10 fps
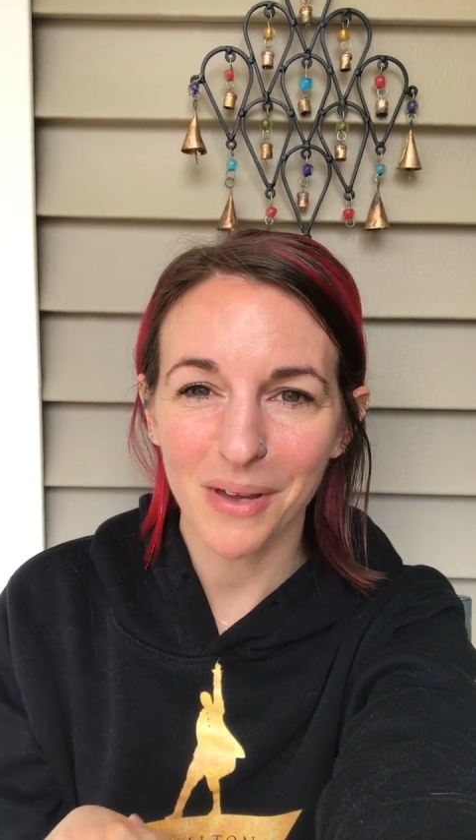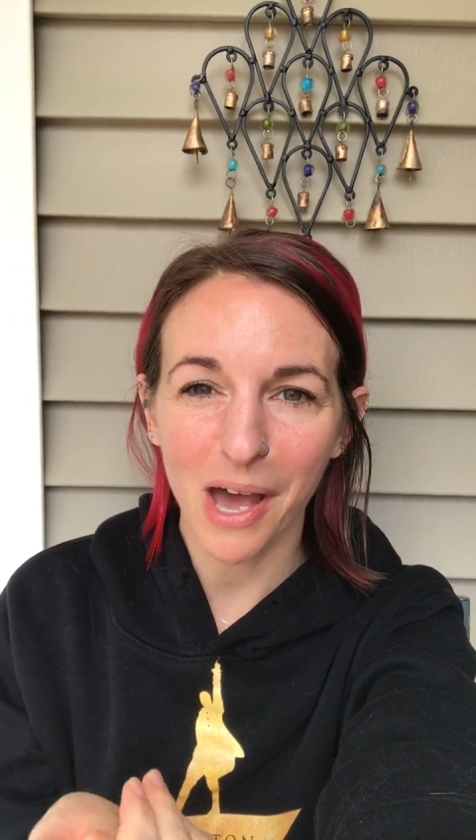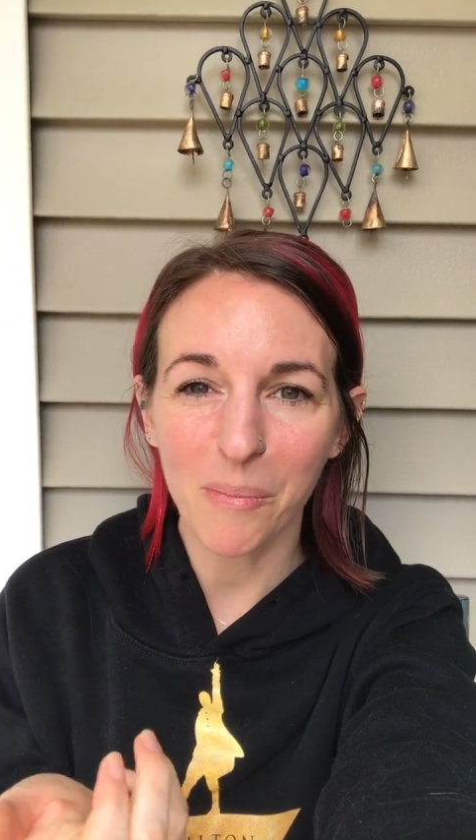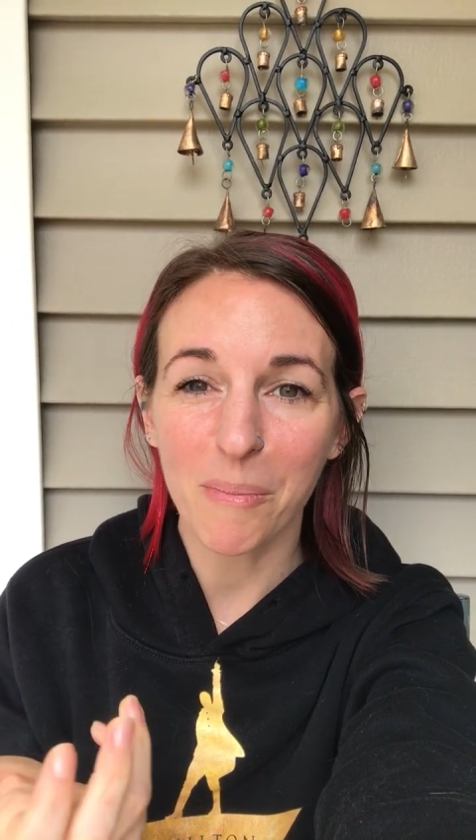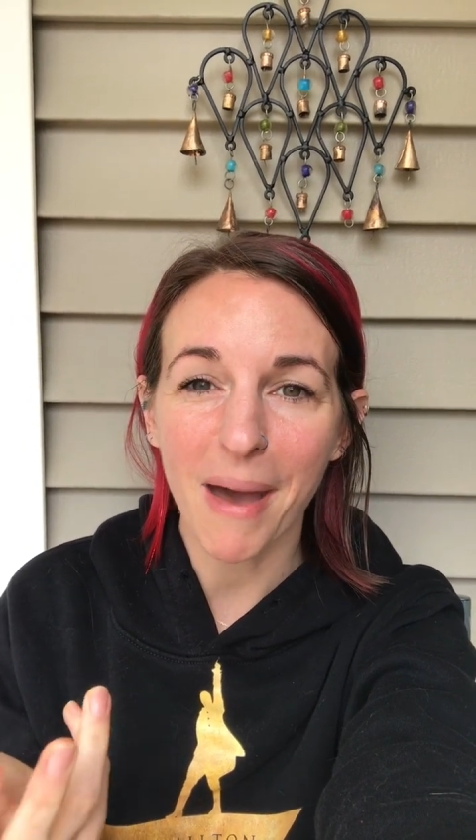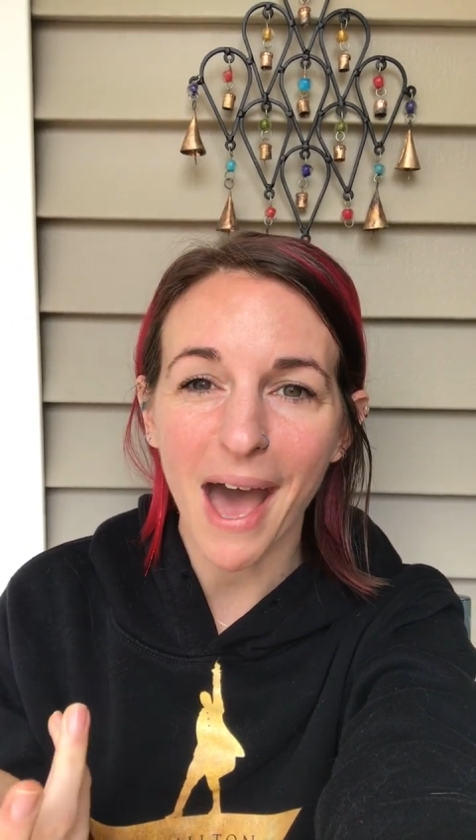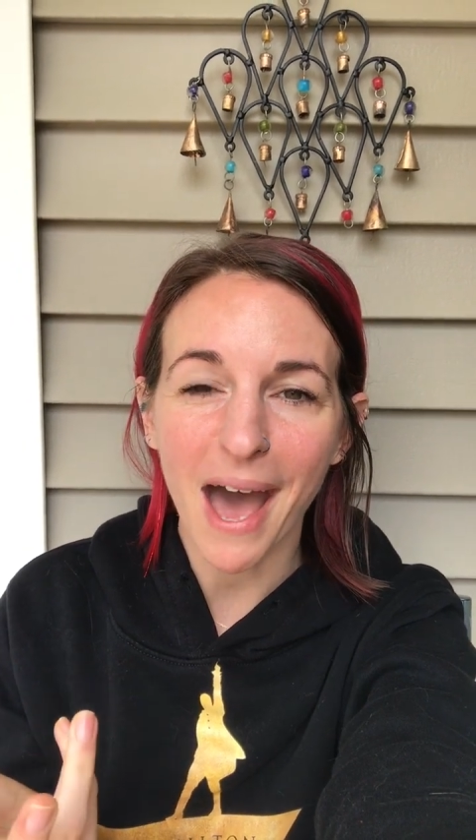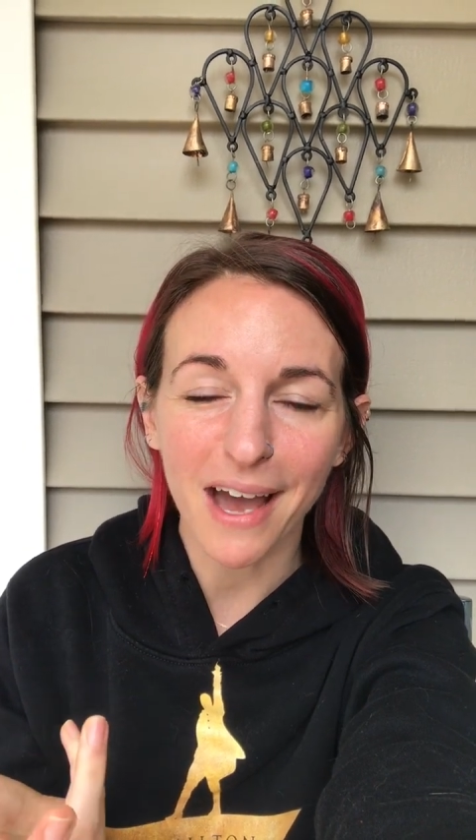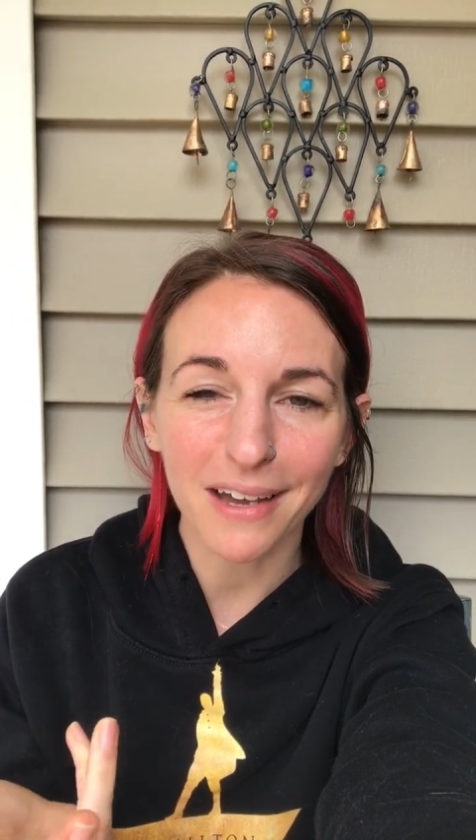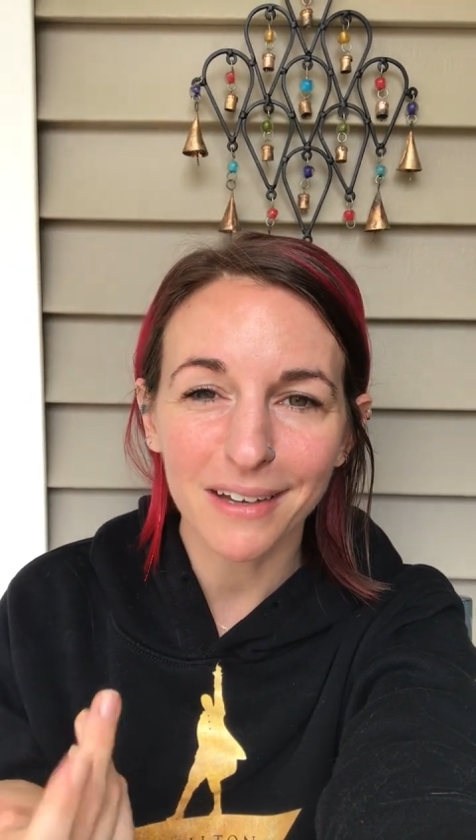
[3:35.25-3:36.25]
a
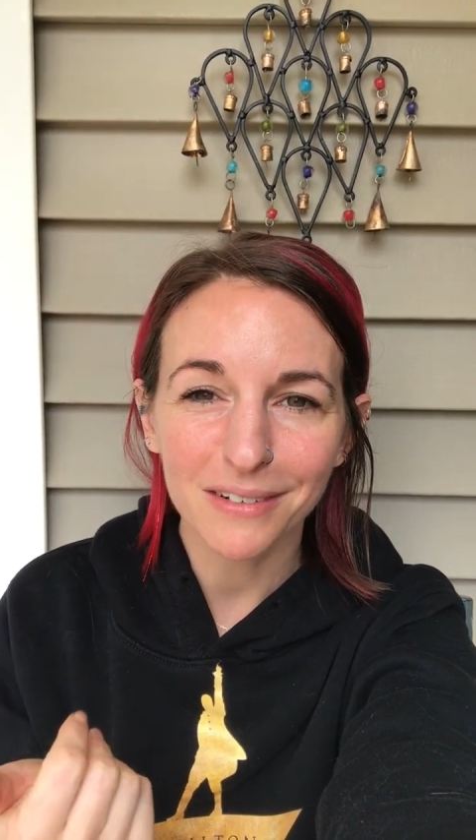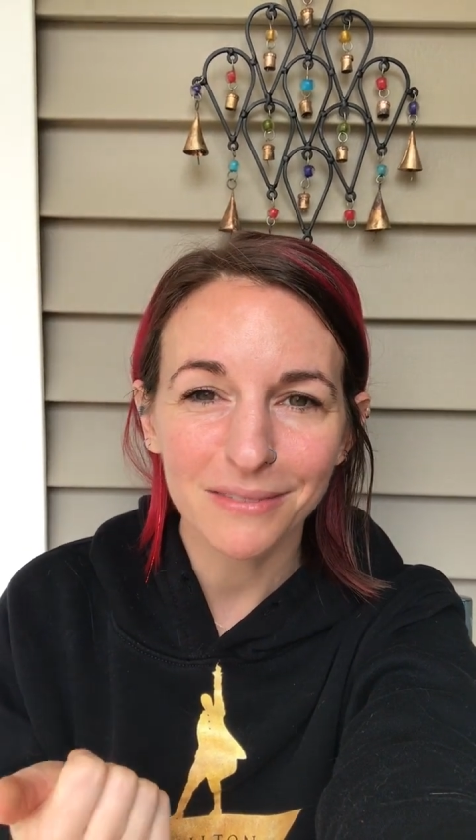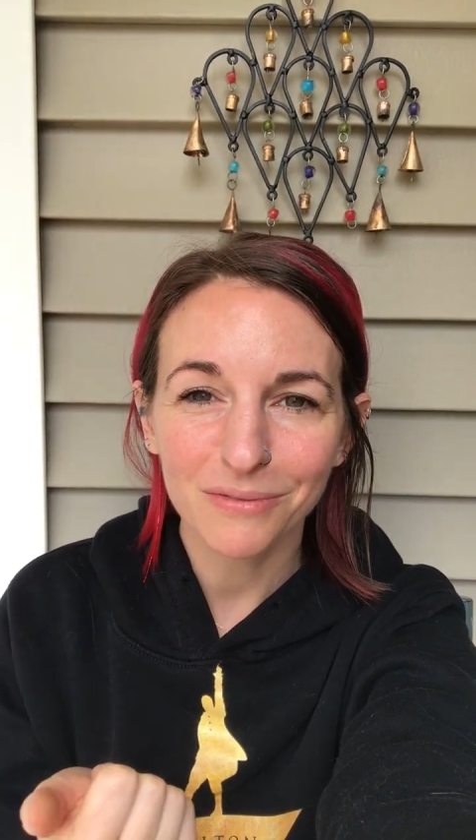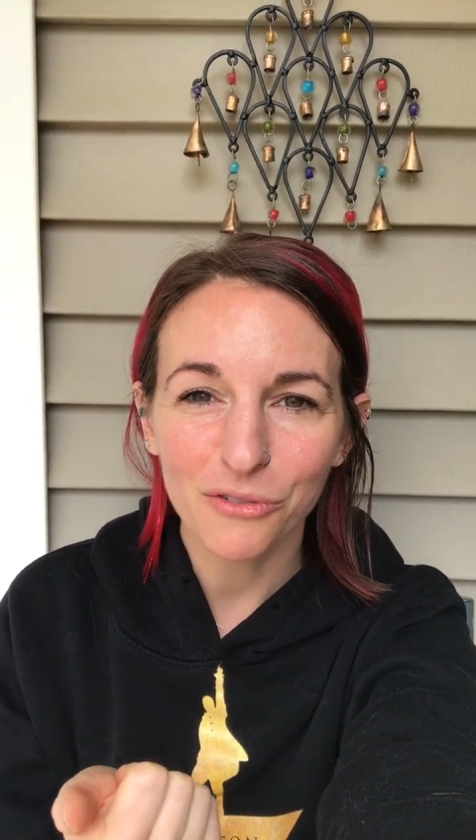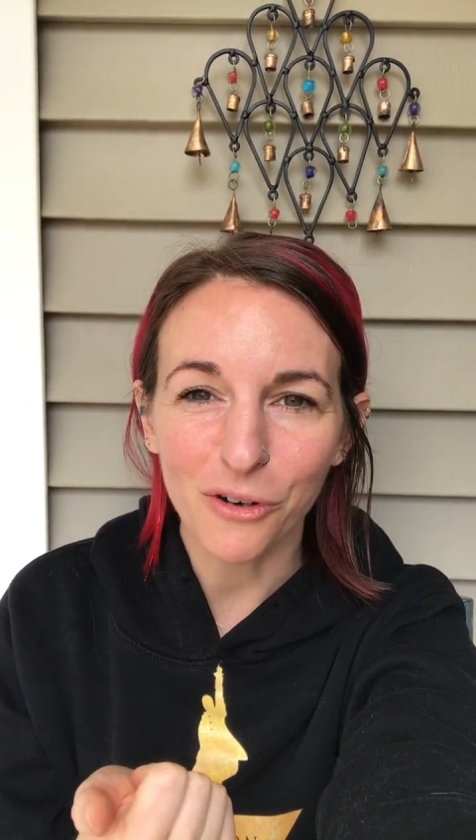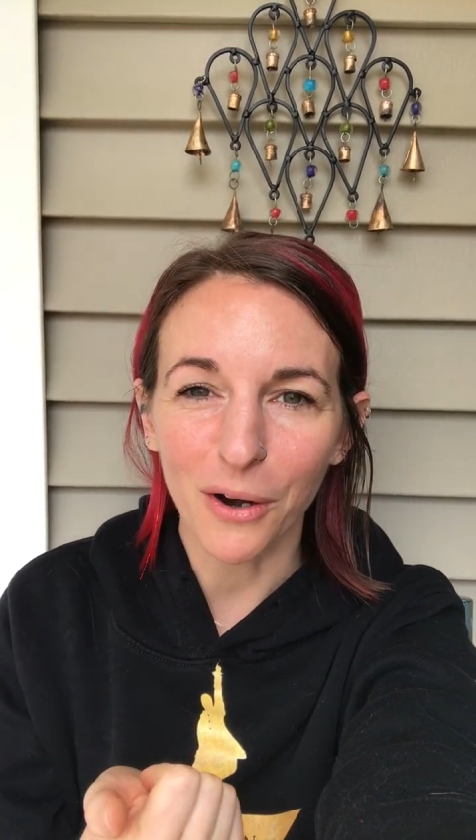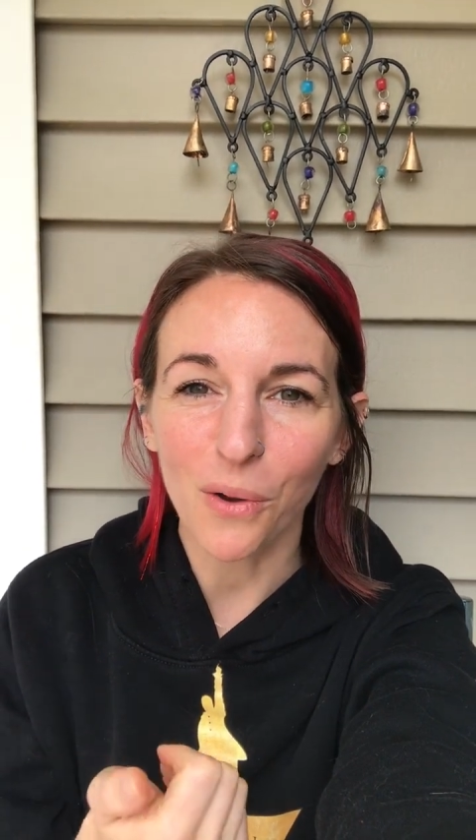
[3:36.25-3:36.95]
bag for